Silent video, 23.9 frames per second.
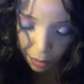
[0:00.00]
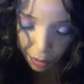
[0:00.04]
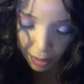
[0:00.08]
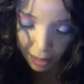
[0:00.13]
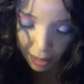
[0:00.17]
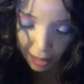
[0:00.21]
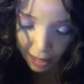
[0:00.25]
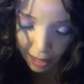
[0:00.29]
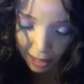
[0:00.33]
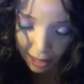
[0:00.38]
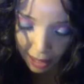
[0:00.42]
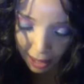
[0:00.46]

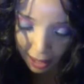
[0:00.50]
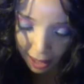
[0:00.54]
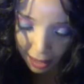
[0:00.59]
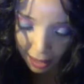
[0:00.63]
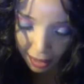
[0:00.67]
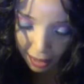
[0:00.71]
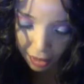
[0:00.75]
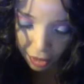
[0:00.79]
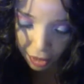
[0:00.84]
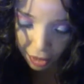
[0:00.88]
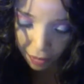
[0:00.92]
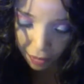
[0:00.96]
was
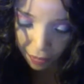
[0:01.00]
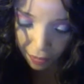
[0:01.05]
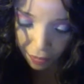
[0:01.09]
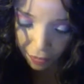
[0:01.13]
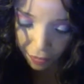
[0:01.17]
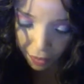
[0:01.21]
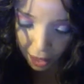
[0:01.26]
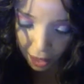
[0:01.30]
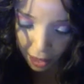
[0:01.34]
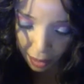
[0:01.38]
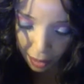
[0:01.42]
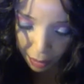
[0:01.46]
astonished and
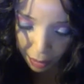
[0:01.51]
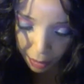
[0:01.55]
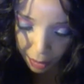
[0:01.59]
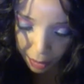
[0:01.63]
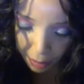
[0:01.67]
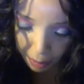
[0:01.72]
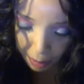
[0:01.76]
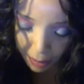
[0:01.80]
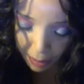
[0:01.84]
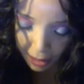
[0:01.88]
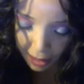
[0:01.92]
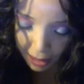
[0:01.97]
followed
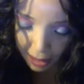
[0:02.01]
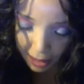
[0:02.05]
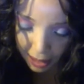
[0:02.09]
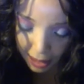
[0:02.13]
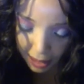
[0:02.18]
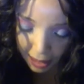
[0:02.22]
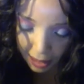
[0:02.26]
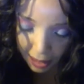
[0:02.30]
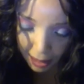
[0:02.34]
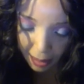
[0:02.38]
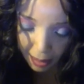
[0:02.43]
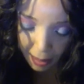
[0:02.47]
the
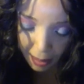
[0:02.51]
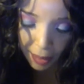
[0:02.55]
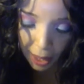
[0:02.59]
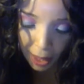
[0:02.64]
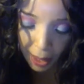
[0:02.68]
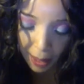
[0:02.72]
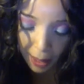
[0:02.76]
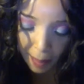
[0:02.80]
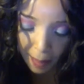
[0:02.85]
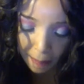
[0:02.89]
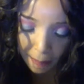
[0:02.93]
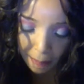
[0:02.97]
beast.
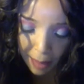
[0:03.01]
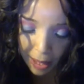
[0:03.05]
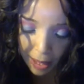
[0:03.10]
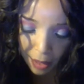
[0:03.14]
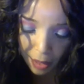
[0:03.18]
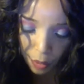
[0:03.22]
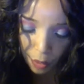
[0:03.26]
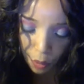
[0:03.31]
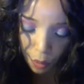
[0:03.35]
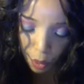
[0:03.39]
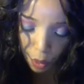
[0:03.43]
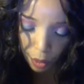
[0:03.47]

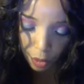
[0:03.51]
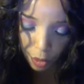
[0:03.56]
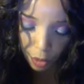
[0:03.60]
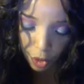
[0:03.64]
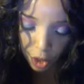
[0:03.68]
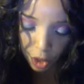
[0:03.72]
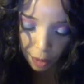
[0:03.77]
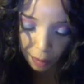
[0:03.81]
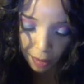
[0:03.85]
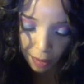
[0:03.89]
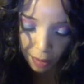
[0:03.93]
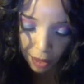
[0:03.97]
Men
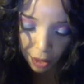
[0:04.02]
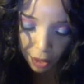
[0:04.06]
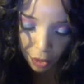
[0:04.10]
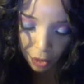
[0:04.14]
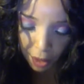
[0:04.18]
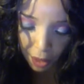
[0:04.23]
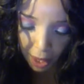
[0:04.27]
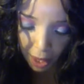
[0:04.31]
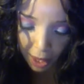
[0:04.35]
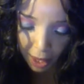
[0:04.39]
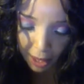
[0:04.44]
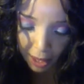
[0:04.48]
worshipped the
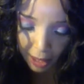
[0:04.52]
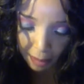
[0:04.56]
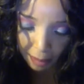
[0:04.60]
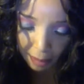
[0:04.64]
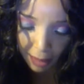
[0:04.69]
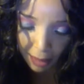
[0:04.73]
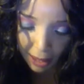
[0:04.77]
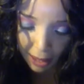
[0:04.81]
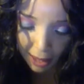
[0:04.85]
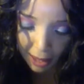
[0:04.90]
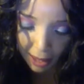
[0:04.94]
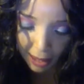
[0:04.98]
dragon
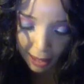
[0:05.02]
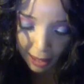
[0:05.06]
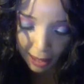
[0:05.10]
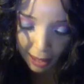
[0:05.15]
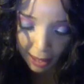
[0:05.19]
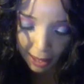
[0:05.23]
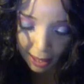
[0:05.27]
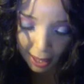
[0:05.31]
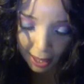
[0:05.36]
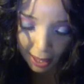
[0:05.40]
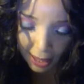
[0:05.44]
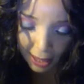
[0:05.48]
because
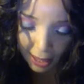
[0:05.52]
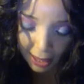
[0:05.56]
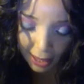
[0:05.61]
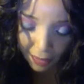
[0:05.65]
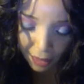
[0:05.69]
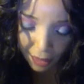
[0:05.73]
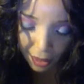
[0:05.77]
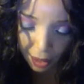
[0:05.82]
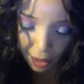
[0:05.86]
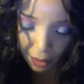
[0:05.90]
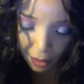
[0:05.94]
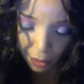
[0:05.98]
he had
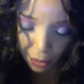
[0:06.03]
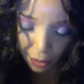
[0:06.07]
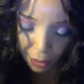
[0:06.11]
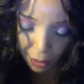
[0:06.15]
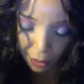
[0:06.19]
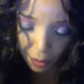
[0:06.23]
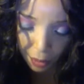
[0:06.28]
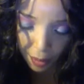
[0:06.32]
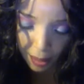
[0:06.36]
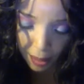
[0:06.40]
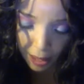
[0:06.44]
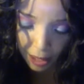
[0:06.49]
given
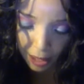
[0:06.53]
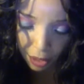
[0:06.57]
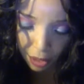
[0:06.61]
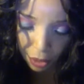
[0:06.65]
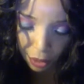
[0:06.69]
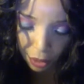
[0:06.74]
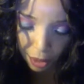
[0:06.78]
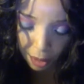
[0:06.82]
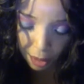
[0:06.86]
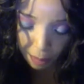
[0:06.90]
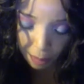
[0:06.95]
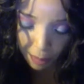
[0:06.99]
authority
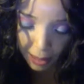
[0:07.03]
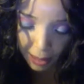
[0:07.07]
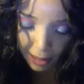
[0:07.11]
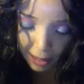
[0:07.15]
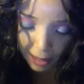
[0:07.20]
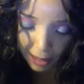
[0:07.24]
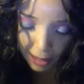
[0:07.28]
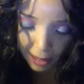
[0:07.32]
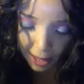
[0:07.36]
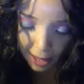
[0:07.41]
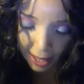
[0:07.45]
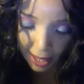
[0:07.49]
to the
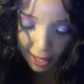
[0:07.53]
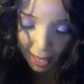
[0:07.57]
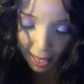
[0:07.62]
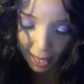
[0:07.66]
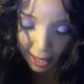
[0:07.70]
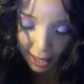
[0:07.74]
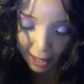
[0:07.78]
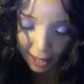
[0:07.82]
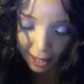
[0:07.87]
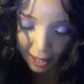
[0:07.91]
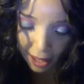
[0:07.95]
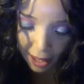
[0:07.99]
beast,
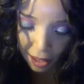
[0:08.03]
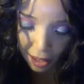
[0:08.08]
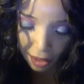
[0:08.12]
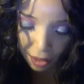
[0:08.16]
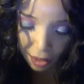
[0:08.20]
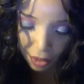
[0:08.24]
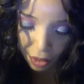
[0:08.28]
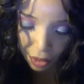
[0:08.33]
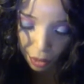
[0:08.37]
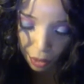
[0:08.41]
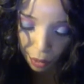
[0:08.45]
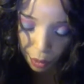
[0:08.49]
and they
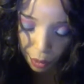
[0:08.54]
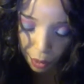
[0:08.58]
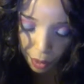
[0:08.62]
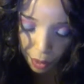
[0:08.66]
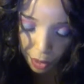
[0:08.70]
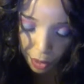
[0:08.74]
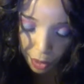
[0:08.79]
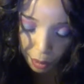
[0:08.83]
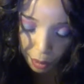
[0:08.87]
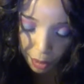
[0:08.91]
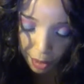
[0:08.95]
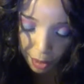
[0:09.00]
also
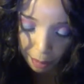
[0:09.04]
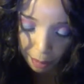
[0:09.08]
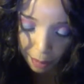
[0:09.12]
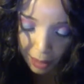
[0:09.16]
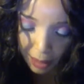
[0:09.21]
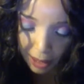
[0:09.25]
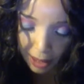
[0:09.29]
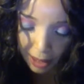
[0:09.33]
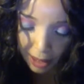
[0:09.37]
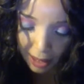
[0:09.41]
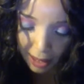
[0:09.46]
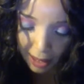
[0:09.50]
worshipped the
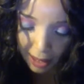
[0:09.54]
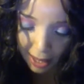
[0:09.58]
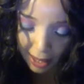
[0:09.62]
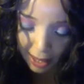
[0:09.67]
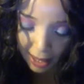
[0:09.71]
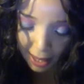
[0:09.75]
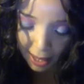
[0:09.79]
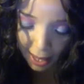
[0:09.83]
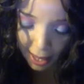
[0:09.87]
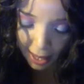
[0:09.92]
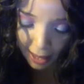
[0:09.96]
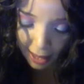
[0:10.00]
beast
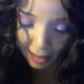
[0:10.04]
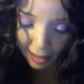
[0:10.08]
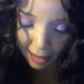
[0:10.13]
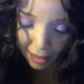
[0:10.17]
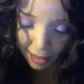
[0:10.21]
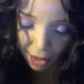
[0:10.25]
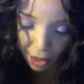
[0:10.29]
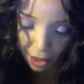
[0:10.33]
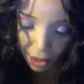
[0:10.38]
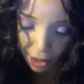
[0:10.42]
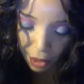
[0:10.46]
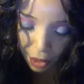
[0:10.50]
and
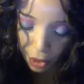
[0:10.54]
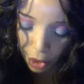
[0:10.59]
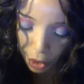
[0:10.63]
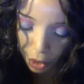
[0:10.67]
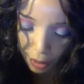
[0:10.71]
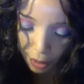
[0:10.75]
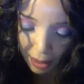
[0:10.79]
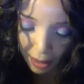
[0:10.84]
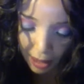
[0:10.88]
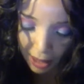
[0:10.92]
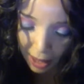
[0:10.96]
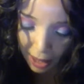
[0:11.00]
asked,
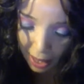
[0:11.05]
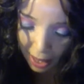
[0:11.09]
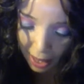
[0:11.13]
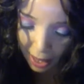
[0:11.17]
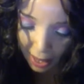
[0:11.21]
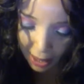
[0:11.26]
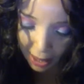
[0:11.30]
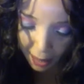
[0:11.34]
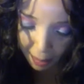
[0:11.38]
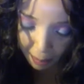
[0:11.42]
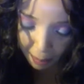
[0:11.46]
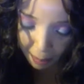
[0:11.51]
"Who is
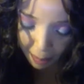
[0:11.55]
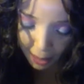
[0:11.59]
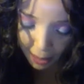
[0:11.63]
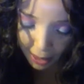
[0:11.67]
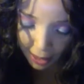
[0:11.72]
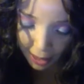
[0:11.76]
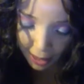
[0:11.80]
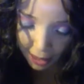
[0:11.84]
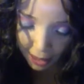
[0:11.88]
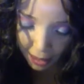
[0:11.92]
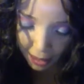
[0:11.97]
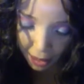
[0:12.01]
like the
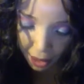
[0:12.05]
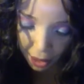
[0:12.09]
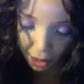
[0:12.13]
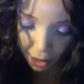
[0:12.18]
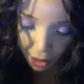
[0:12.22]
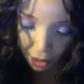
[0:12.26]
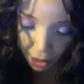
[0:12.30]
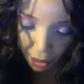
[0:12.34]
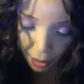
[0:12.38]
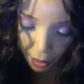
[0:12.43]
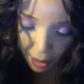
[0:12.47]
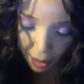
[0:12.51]
beast?
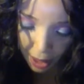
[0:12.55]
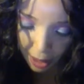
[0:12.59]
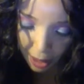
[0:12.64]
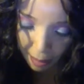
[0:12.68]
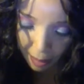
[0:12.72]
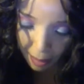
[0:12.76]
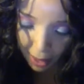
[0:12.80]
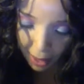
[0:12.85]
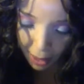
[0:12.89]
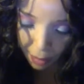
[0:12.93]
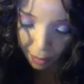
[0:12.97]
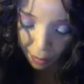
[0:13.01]
Who
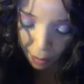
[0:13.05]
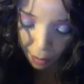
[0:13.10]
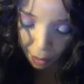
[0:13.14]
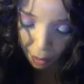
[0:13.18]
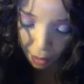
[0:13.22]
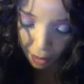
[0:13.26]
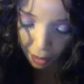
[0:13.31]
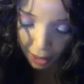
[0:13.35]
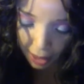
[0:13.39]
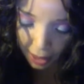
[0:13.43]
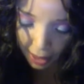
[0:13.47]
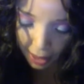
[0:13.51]
can make
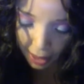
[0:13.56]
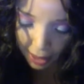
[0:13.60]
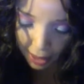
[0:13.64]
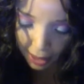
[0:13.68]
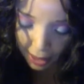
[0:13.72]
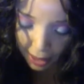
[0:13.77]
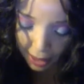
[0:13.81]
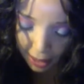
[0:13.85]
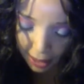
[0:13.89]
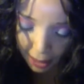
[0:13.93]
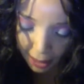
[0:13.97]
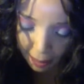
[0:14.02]
war
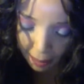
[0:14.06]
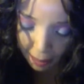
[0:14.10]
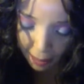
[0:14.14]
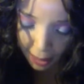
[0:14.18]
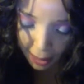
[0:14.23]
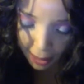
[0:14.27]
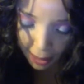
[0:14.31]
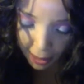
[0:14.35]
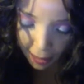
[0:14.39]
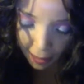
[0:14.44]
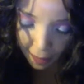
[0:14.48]
against him?"